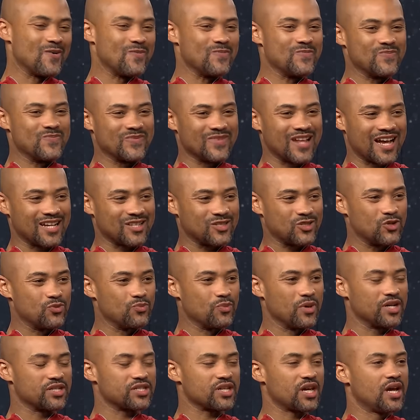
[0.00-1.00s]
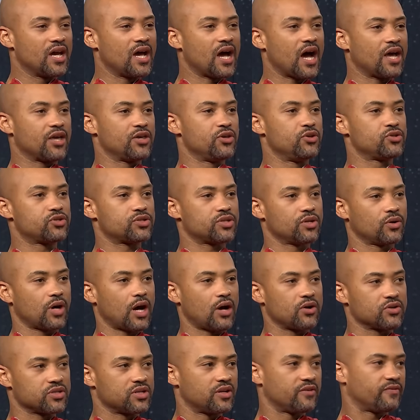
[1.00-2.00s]
um, not too much i used to
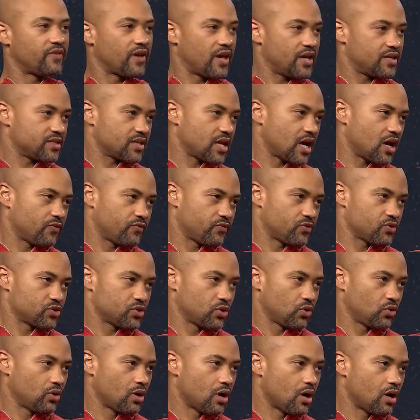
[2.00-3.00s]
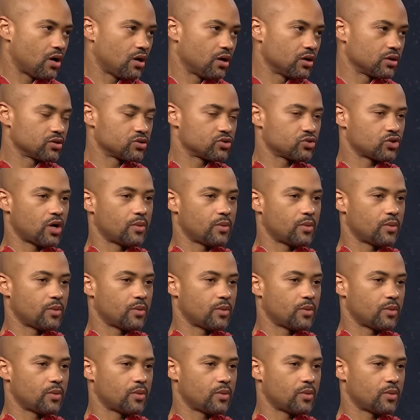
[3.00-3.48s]
i was an advanced scout for so long uh-huh.